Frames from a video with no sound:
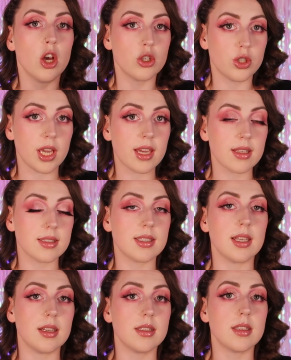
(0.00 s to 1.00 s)
she
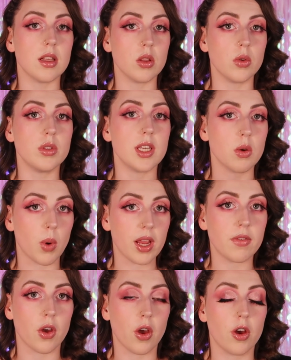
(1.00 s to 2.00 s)
considers that losing
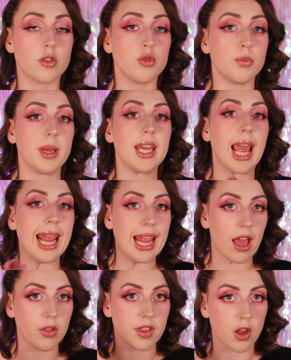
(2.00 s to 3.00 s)
weight for her to be a
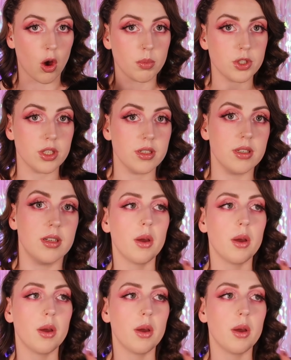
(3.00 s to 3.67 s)
healthy option.